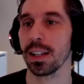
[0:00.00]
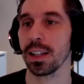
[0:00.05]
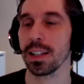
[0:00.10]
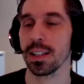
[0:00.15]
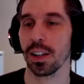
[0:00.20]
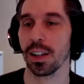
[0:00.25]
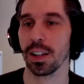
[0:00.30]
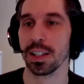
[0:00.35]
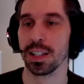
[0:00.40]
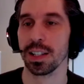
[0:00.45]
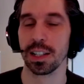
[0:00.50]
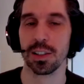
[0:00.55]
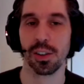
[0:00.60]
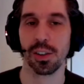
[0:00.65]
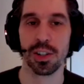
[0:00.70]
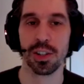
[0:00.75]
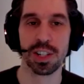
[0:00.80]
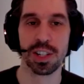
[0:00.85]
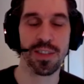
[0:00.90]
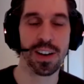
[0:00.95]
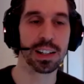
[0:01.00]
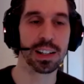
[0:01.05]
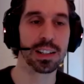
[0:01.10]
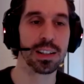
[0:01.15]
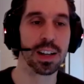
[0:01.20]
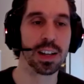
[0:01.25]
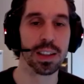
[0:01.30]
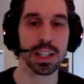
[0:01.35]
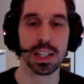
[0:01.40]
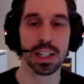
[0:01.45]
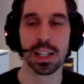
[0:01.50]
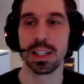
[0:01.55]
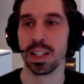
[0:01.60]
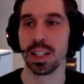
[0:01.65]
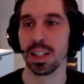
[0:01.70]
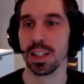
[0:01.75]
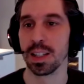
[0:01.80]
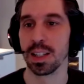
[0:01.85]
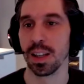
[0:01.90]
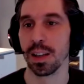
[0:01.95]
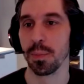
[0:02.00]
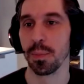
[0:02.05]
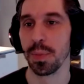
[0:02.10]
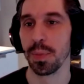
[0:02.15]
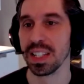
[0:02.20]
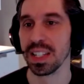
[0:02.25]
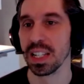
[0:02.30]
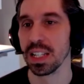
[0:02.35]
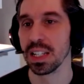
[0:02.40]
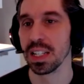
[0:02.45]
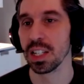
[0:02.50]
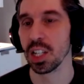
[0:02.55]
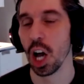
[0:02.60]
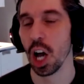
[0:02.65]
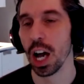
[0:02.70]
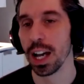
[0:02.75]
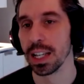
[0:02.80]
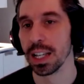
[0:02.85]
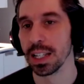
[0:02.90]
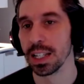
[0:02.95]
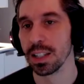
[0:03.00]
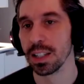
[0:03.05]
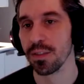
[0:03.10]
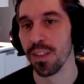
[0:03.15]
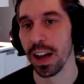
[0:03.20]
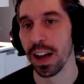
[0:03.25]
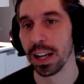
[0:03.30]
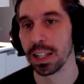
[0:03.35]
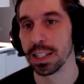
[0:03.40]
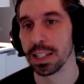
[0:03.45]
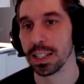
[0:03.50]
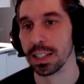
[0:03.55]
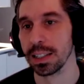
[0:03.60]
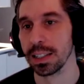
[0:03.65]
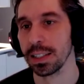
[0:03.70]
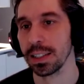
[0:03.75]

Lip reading: It's not a technology factor. I think it's a business size factor.